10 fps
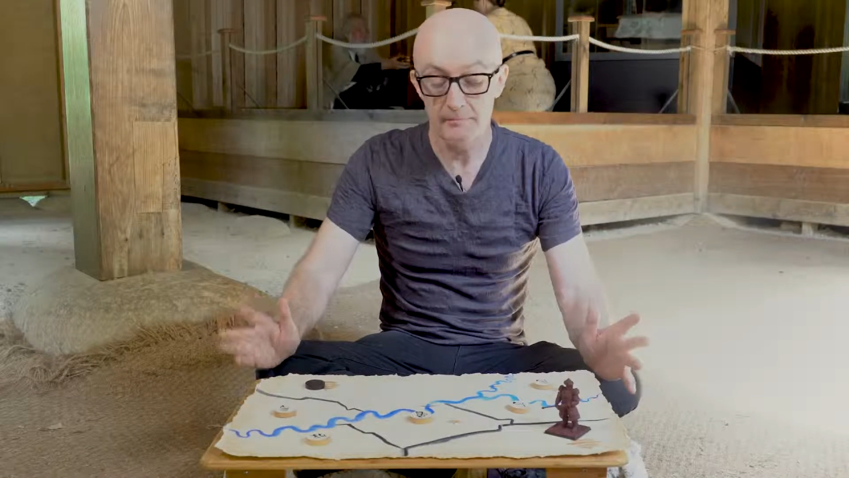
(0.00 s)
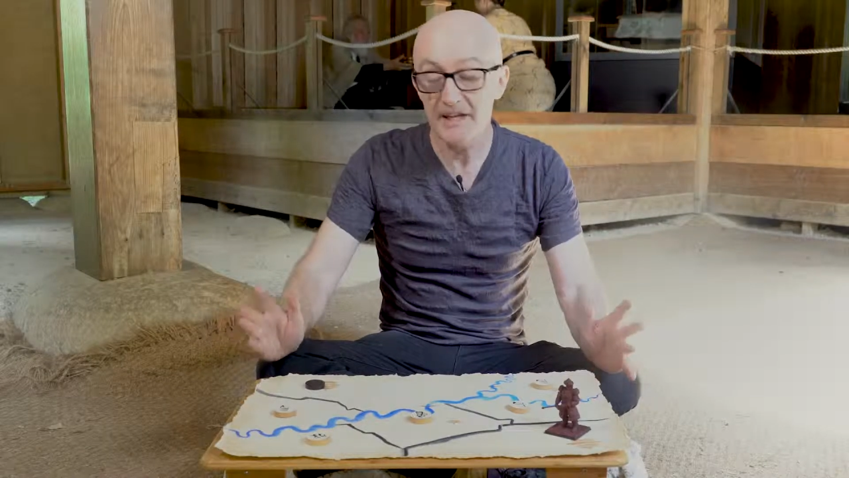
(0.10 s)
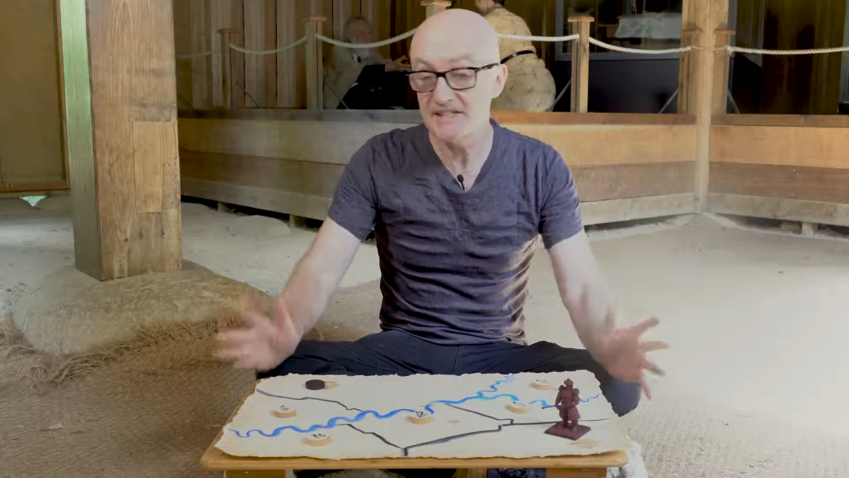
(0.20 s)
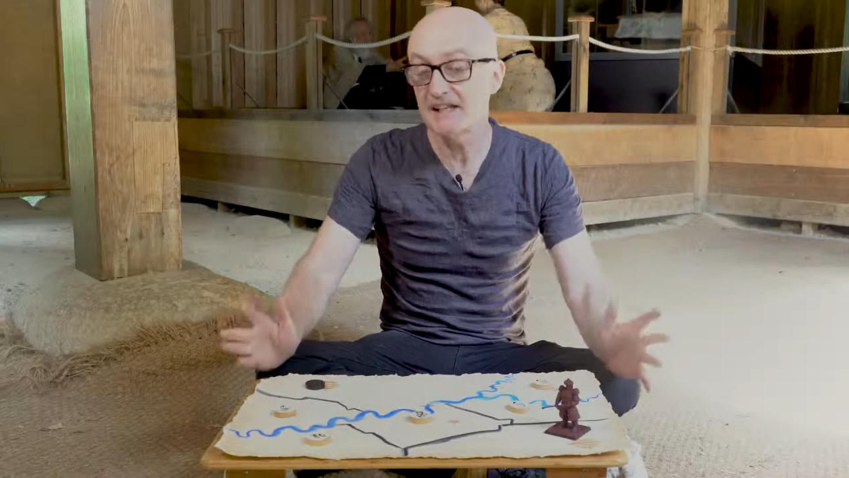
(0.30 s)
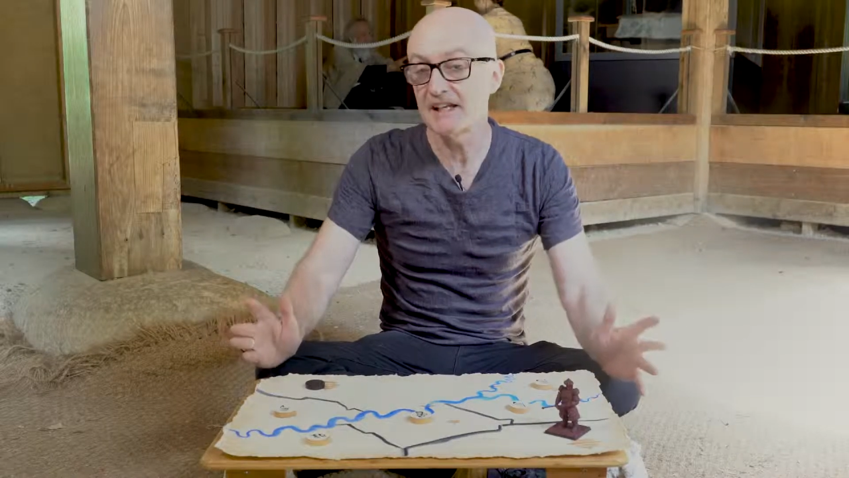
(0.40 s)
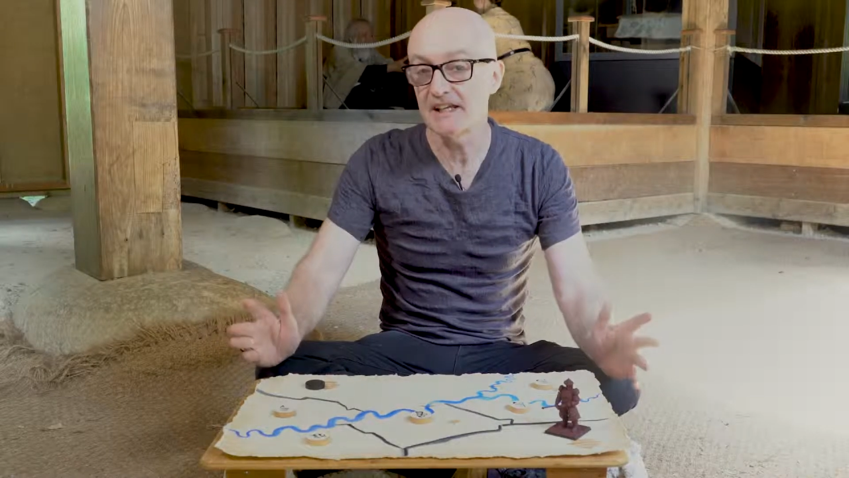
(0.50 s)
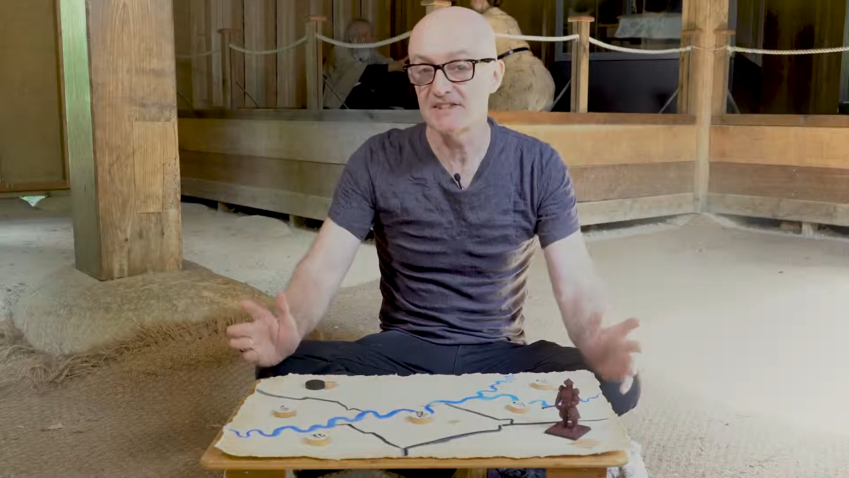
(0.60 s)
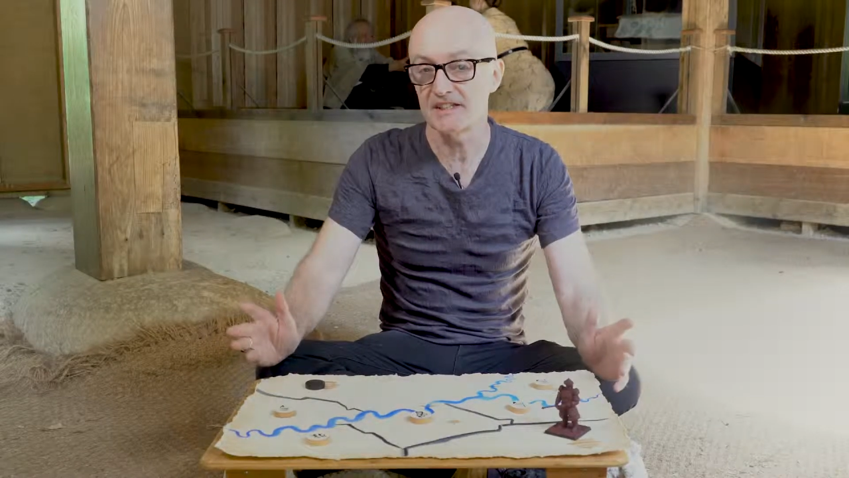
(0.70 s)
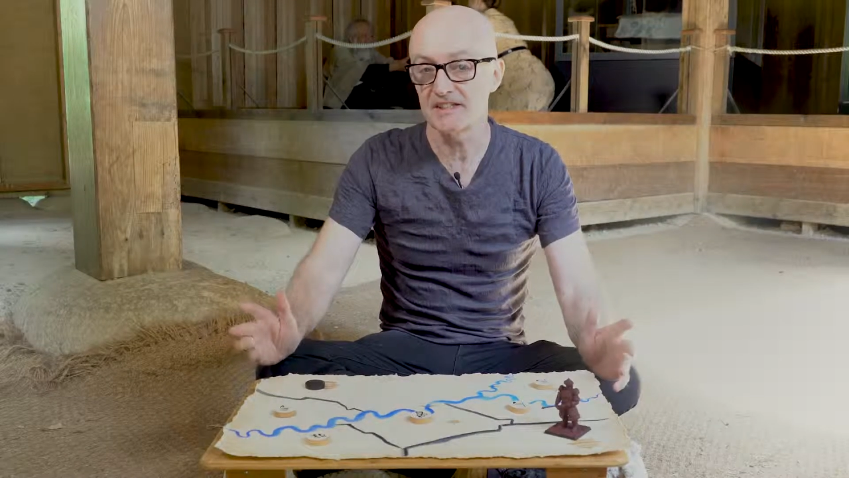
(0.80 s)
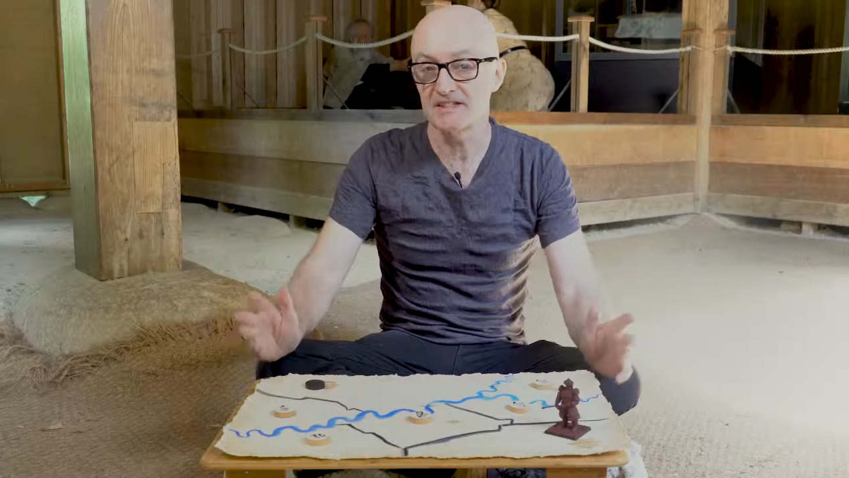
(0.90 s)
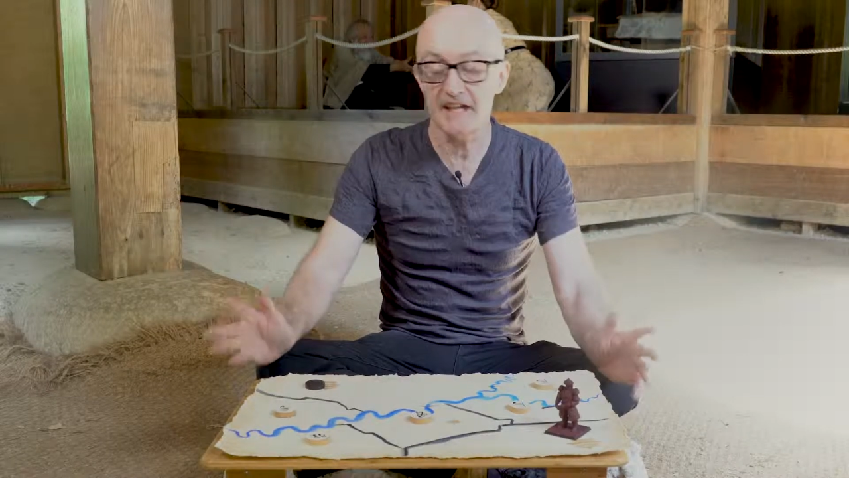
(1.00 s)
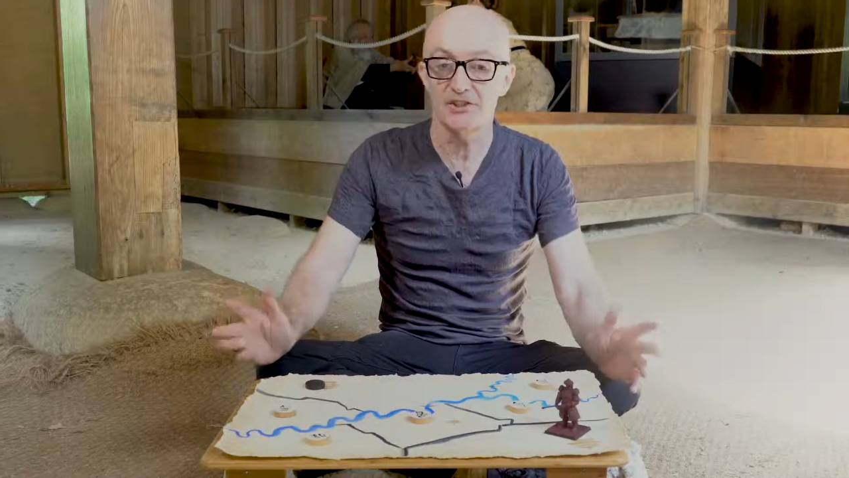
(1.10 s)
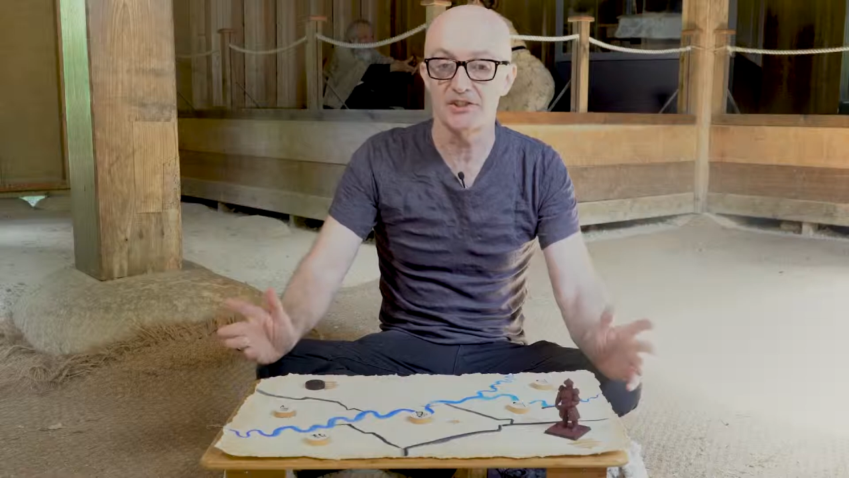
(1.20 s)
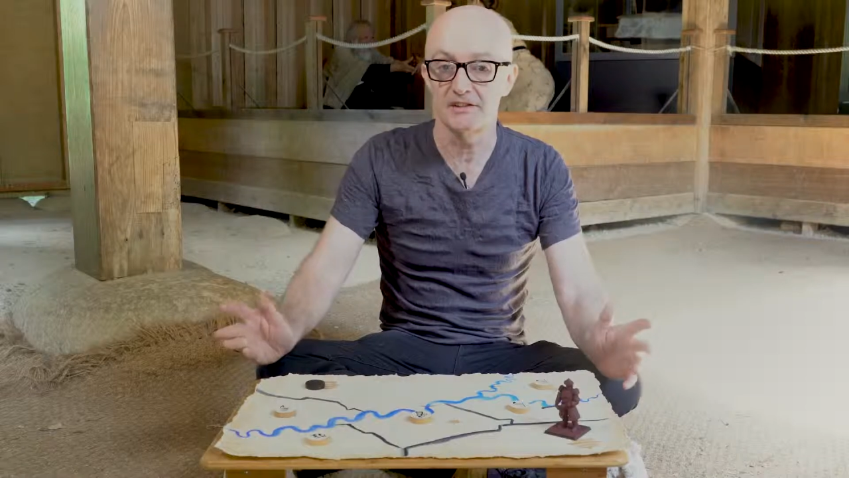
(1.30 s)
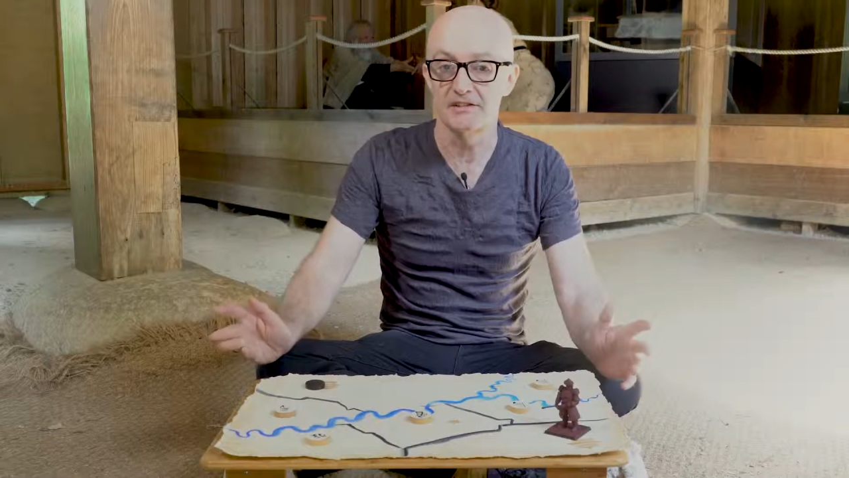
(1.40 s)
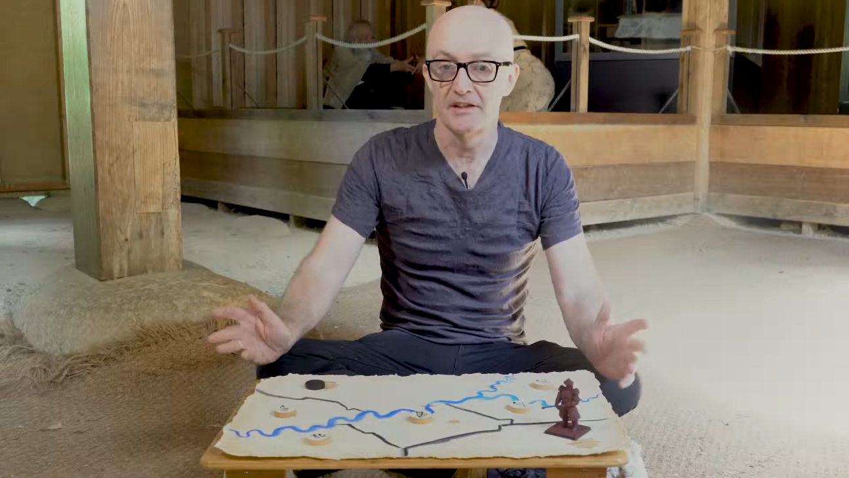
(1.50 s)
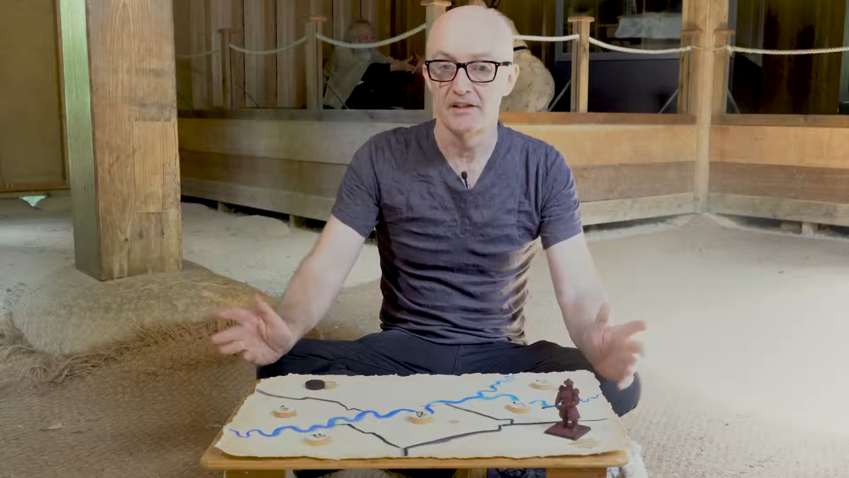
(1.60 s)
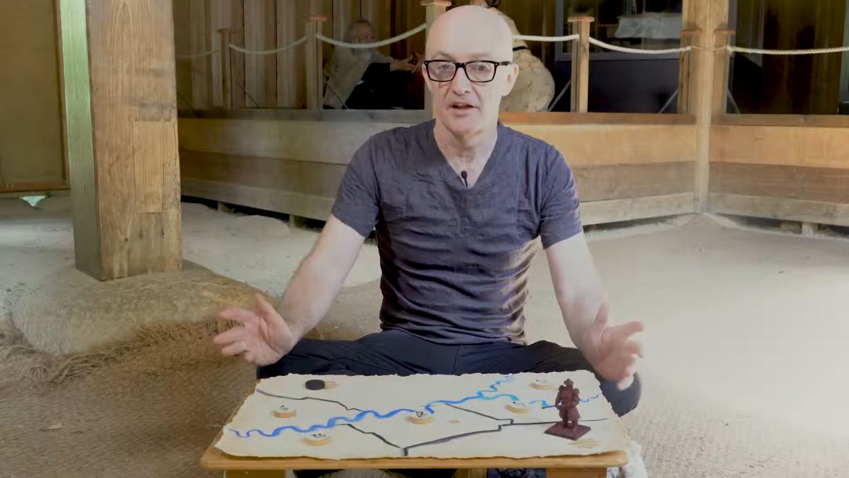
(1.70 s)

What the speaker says: basically is an extension